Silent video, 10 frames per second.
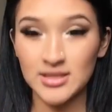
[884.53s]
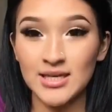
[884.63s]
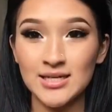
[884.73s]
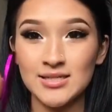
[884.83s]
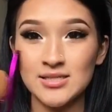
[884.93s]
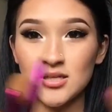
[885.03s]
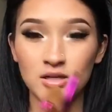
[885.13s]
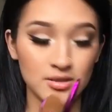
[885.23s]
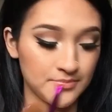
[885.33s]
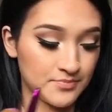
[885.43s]
these
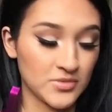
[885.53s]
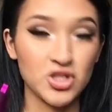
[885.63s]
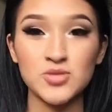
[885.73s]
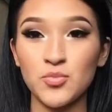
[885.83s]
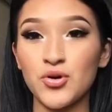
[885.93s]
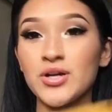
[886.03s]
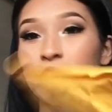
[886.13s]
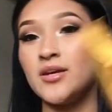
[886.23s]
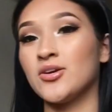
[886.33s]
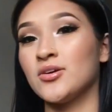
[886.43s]
um there's more in
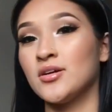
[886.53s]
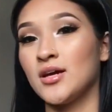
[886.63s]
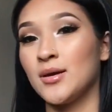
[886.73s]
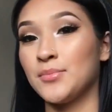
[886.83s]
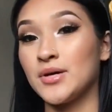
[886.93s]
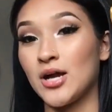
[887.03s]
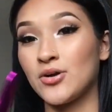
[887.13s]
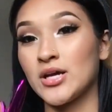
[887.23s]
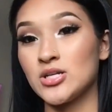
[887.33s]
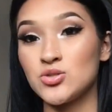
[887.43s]
here, but I'll
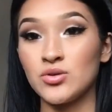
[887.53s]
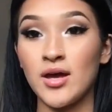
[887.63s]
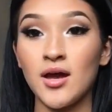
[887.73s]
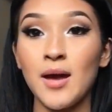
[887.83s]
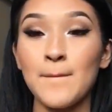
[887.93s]
get into that.